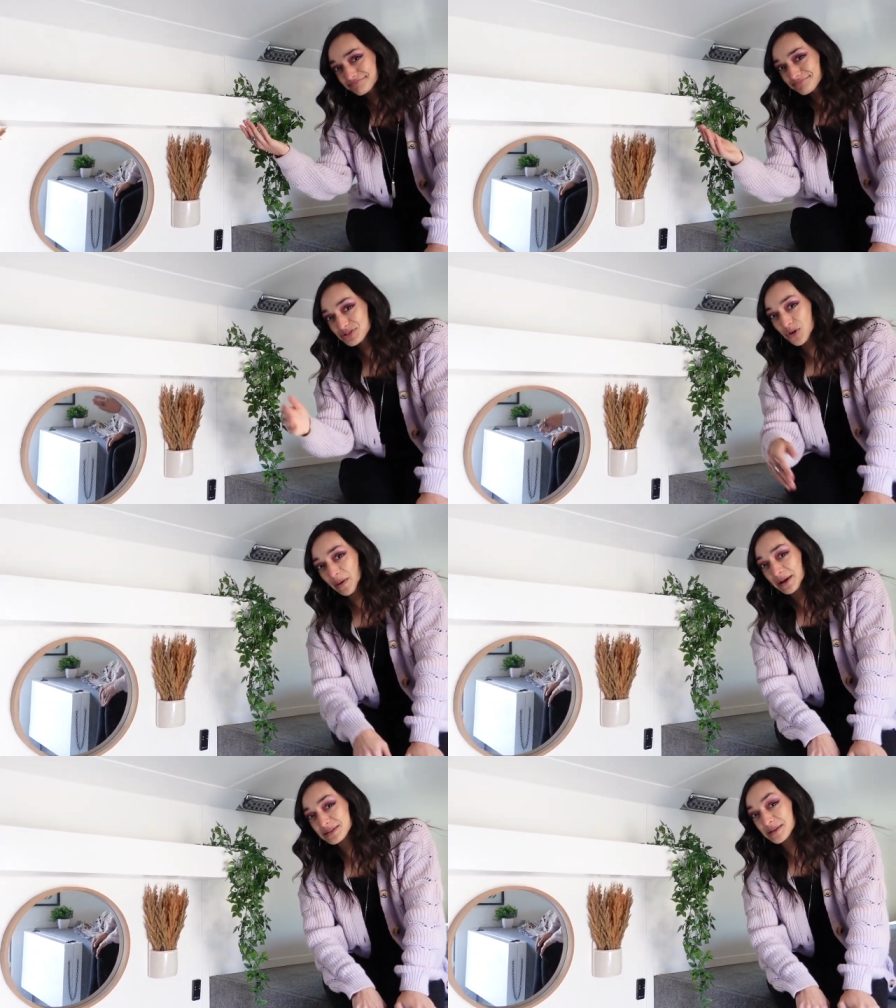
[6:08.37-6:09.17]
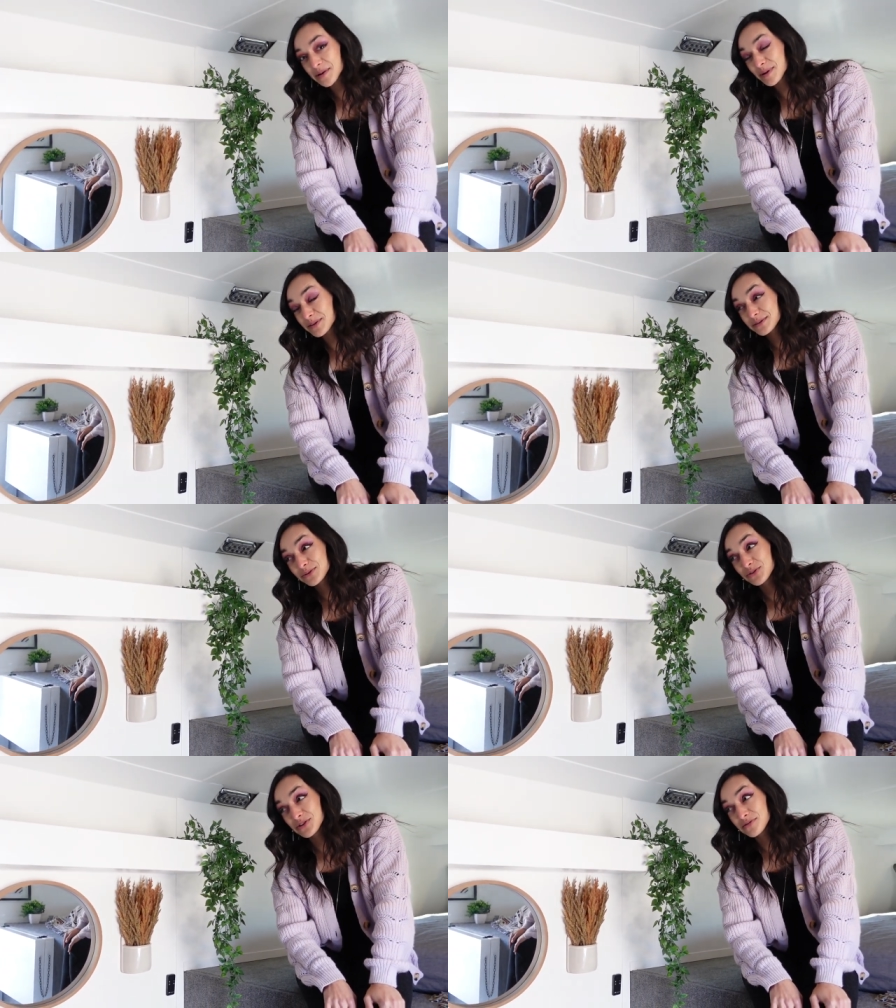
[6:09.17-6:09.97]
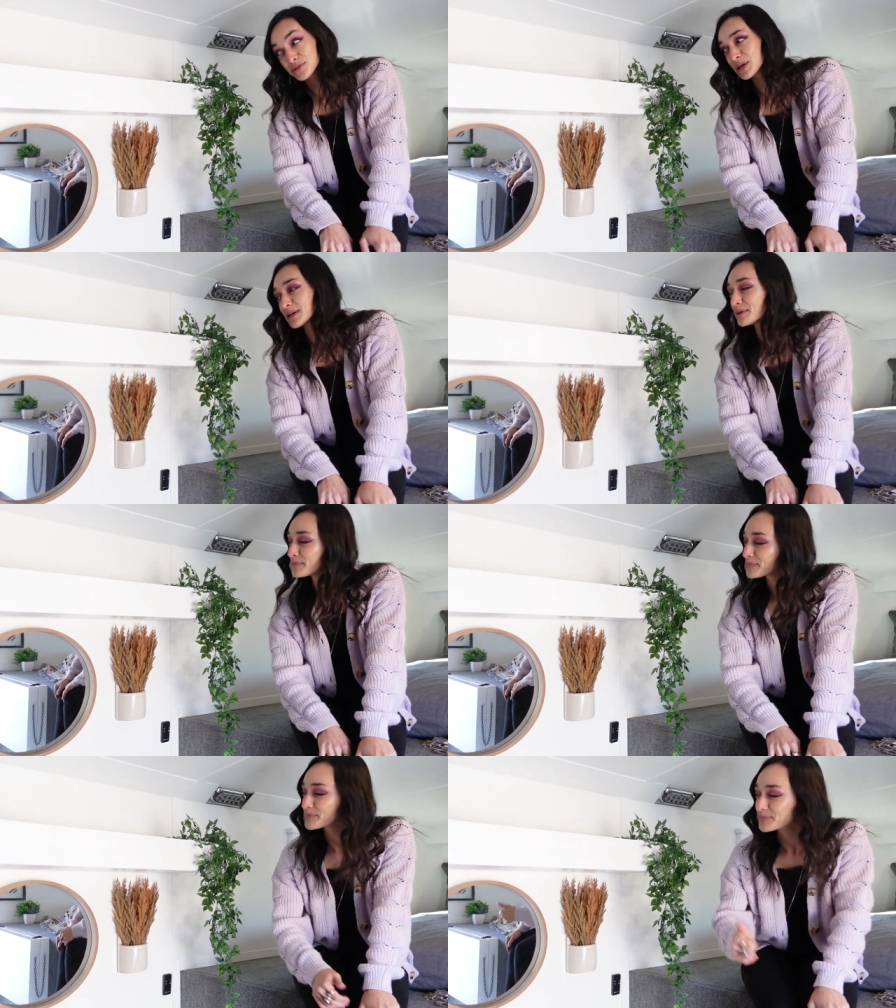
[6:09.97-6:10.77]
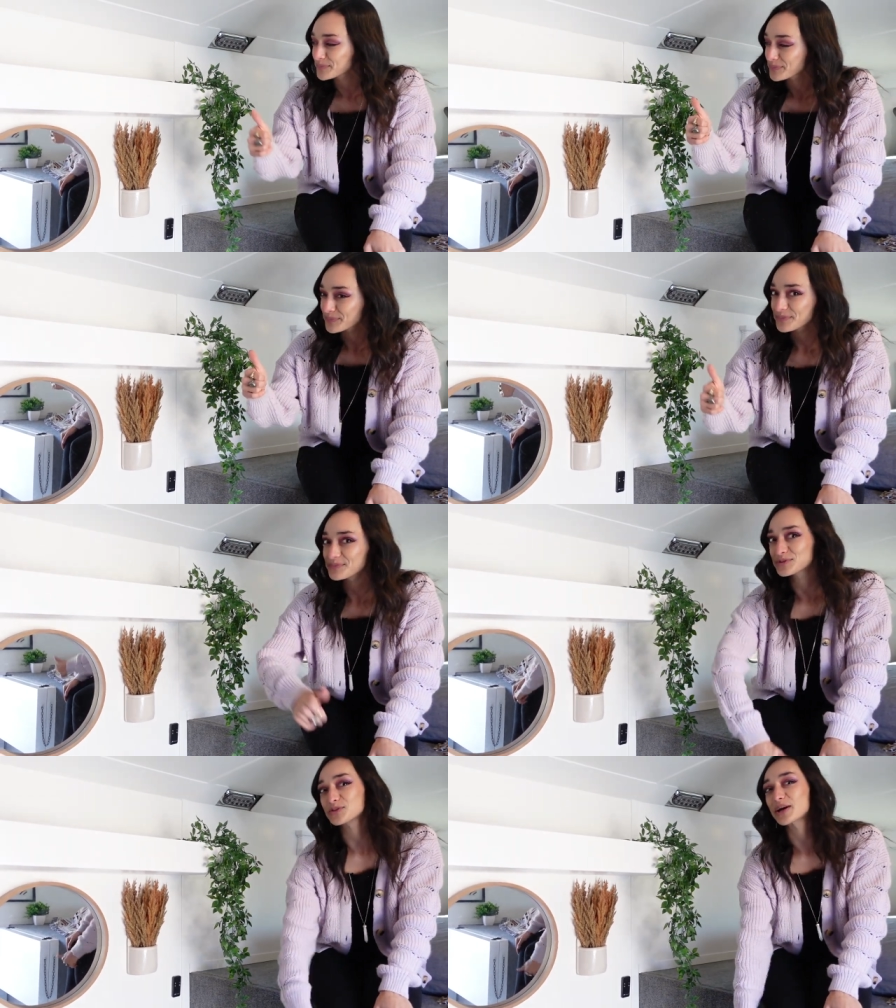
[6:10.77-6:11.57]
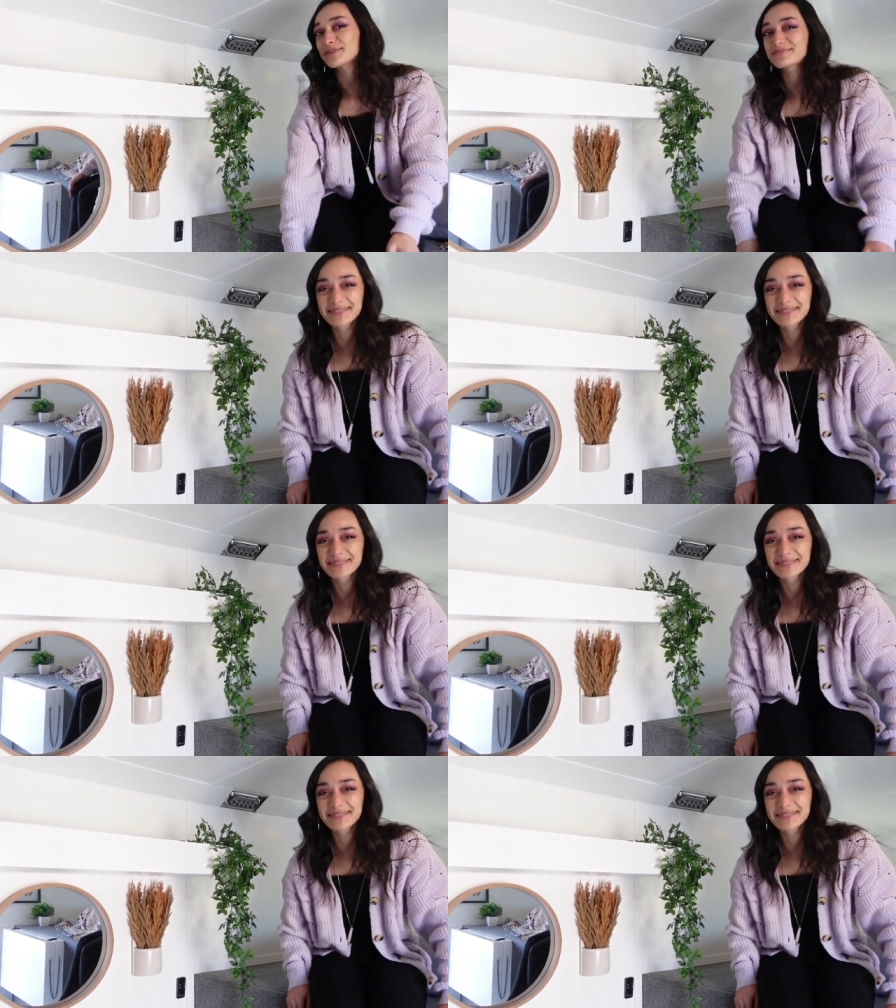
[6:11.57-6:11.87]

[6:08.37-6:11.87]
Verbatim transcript: that's all I gotta say about this little shelf right here. It's great.